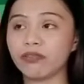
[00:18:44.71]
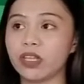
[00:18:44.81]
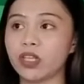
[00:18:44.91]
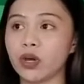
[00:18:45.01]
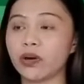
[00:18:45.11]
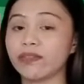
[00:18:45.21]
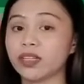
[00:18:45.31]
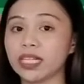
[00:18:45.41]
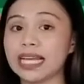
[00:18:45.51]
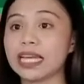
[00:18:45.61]
video of
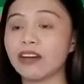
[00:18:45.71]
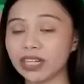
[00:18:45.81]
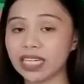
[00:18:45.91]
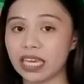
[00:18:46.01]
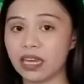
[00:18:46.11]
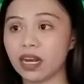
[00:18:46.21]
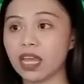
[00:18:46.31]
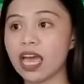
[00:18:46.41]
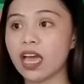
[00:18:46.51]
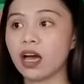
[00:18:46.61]
a kid
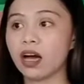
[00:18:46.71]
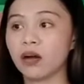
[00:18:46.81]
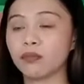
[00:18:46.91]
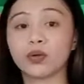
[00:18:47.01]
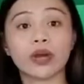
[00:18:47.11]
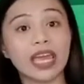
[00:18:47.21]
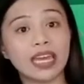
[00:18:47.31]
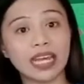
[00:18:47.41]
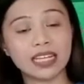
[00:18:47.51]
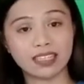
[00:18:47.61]

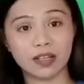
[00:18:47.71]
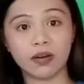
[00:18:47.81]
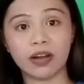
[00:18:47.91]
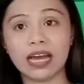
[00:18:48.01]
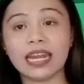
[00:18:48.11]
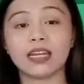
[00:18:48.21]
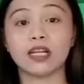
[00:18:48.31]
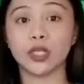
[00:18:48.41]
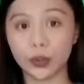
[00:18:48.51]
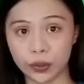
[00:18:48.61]
creating a slogan and
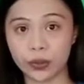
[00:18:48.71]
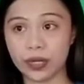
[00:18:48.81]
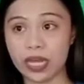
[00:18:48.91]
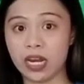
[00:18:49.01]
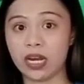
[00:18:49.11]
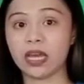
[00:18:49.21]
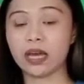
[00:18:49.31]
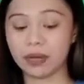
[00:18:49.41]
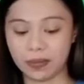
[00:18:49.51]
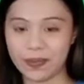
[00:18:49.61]
a logo in
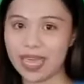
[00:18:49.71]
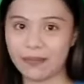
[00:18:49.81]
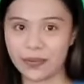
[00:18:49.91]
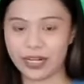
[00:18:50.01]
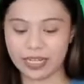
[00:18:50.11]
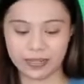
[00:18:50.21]
a bond paper.